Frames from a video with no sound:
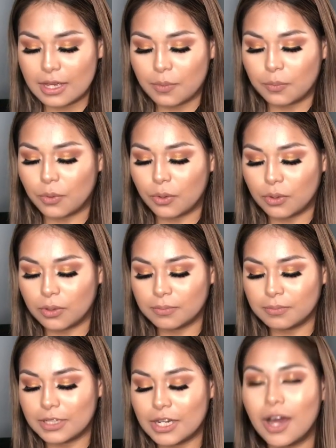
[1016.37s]
well,
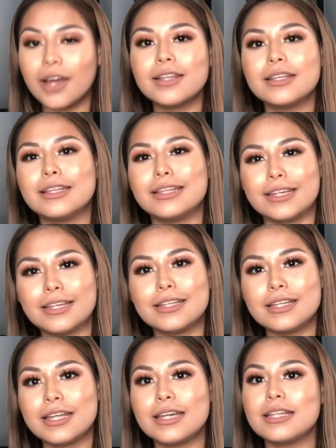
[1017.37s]
not
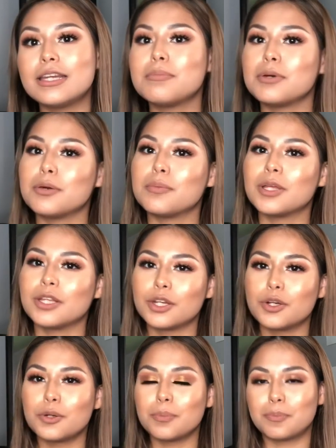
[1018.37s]
lately, but a
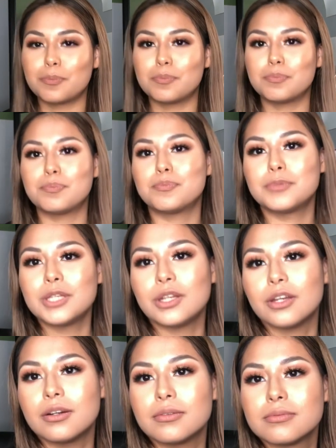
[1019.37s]
little, you
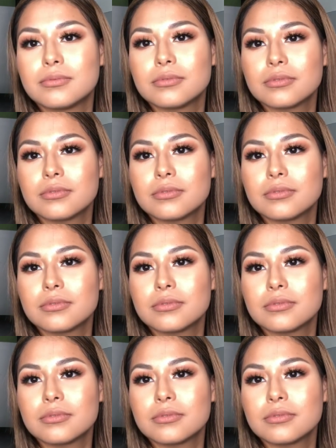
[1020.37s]
know,